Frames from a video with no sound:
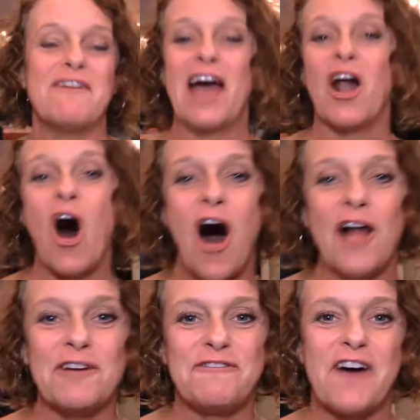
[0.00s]
had
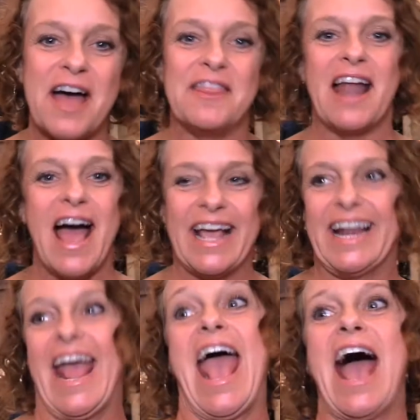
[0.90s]
all the fun that I
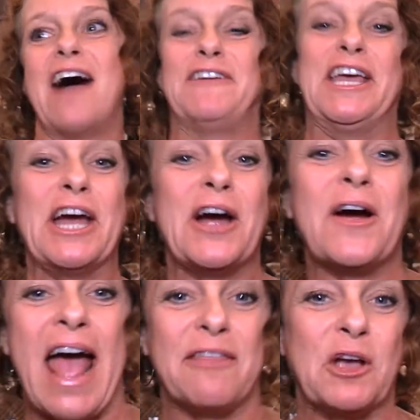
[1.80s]
can have
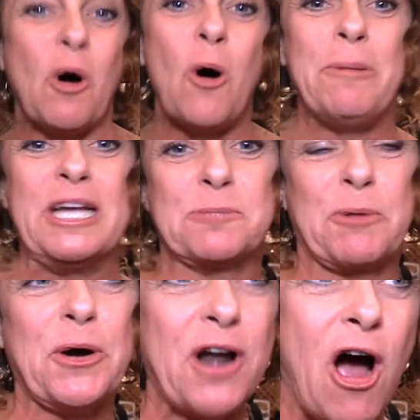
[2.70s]
here at the Gold Beach
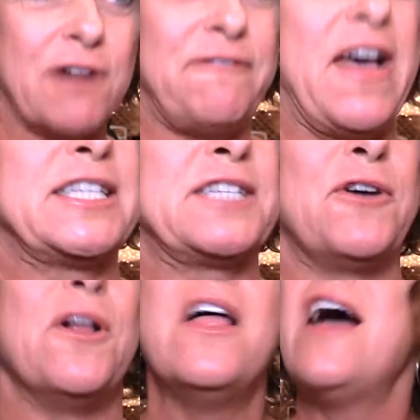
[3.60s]
Brew and Art
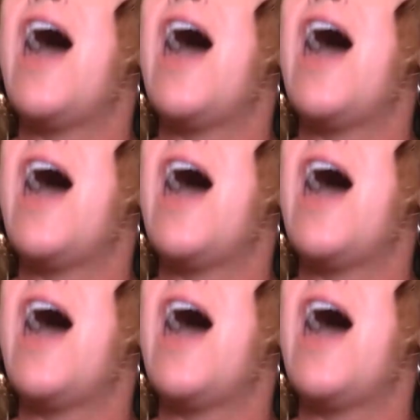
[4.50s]
Festival.